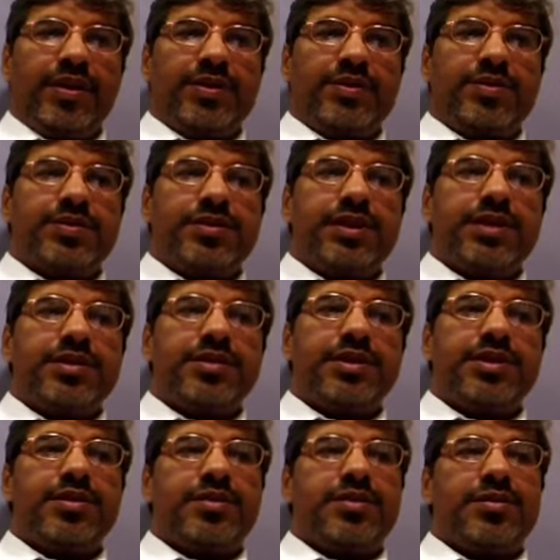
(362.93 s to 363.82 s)
So such
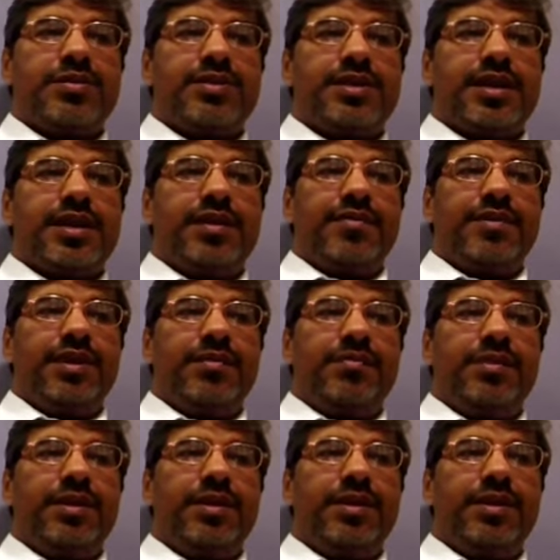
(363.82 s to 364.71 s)
controls are
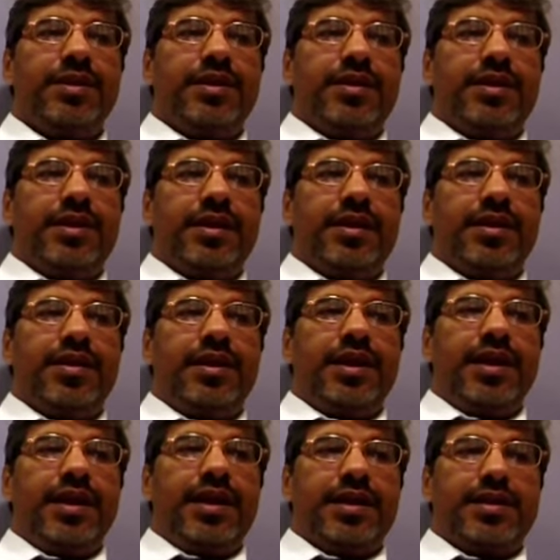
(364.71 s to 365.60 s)
available in the
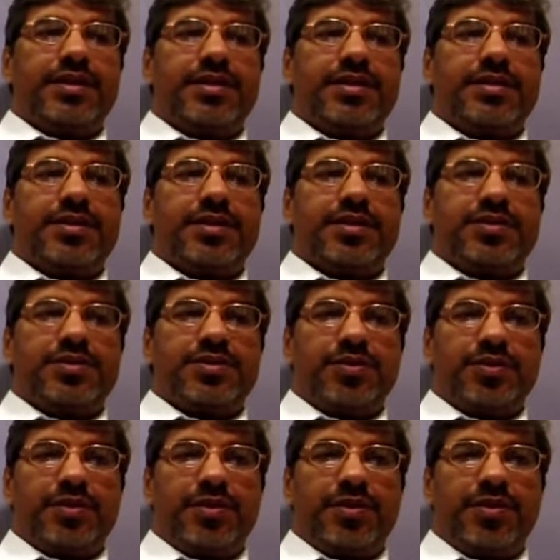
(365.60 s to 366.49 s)
access
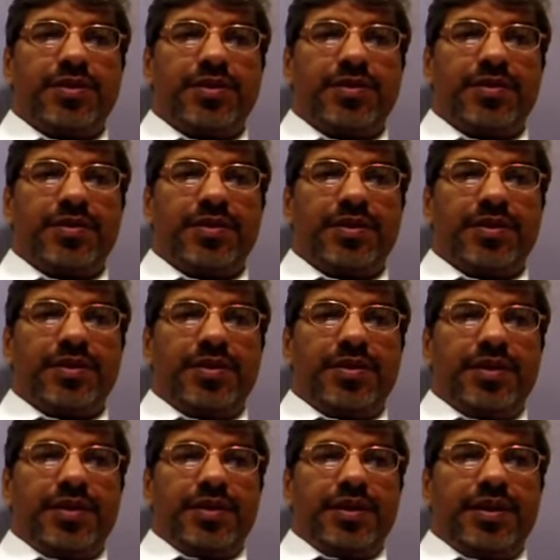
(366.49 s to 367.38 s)
control.
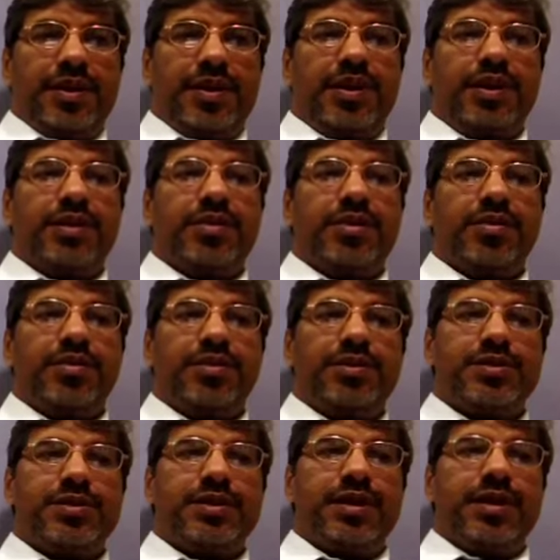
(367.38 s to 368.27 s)
It
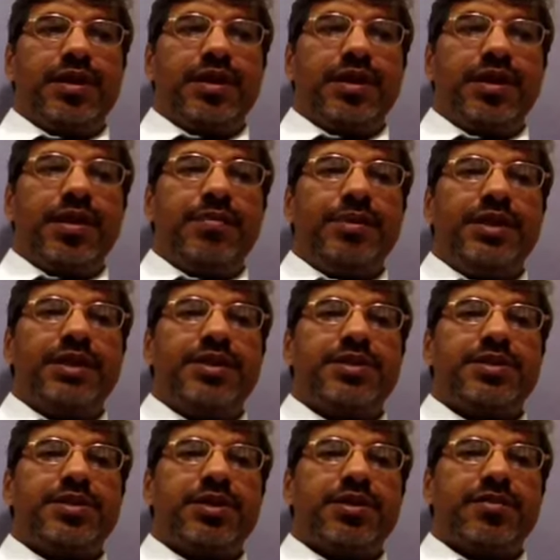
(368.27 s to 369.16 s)
includes
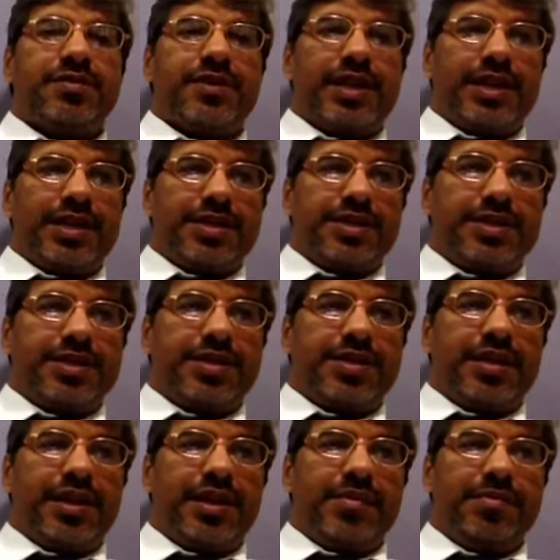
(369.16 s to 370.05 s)
limitation of connection
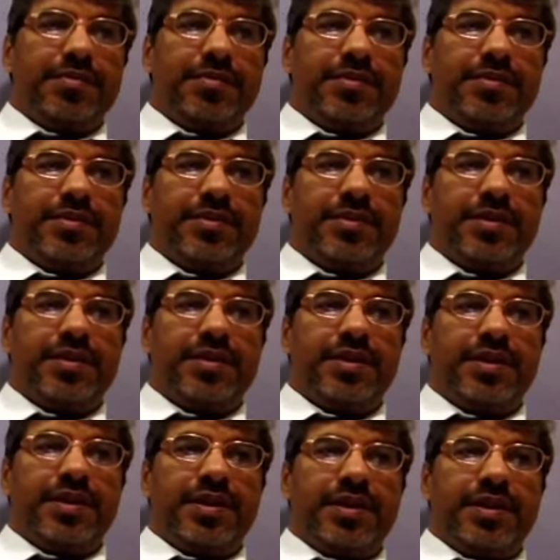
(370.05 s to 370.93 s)
time,
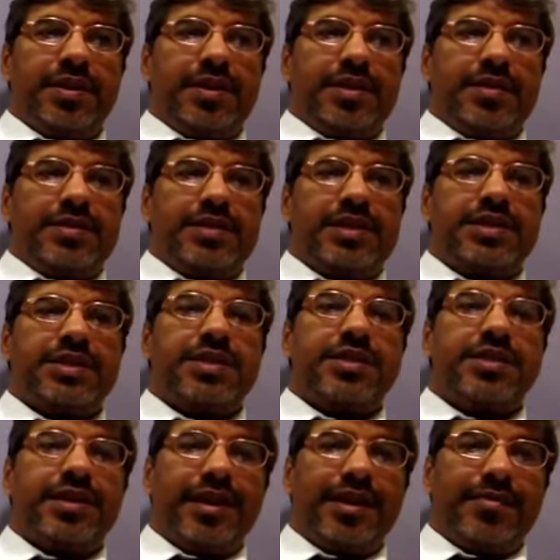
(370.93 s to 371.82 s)

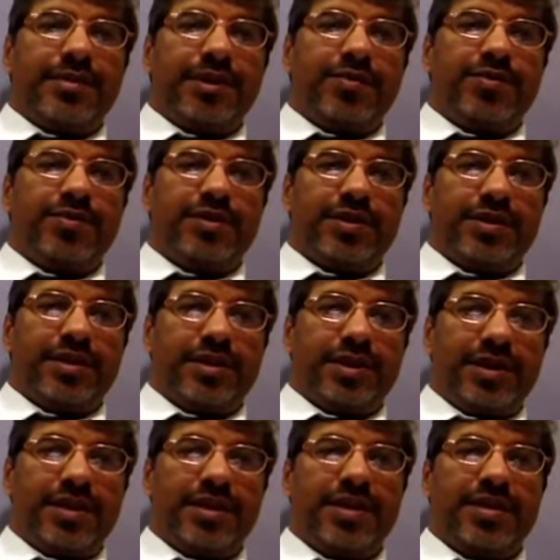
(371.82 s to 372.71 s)
session timeout
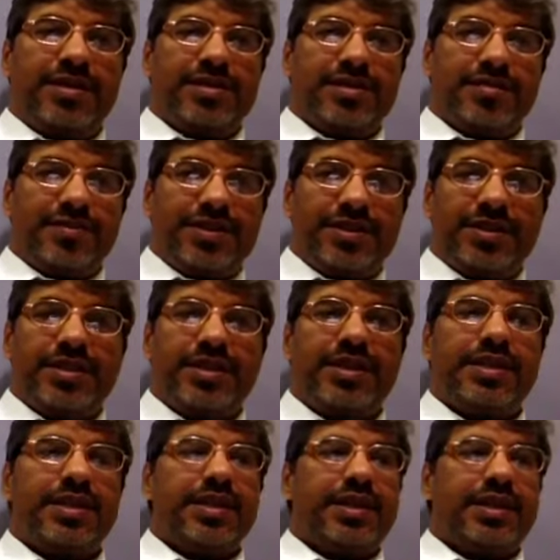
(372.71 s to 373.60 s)
in case of
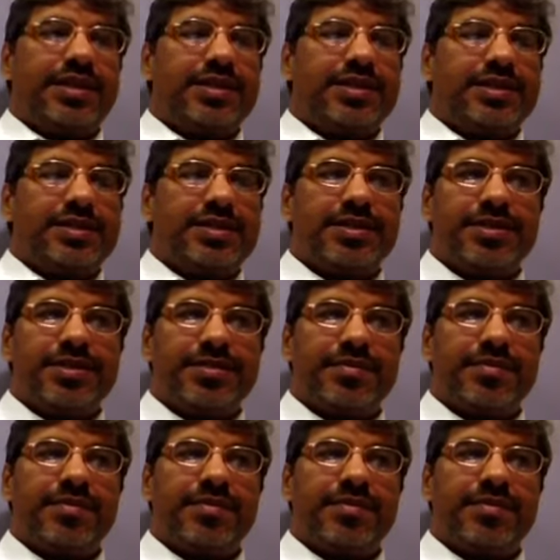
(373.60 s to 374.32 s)
internet connections.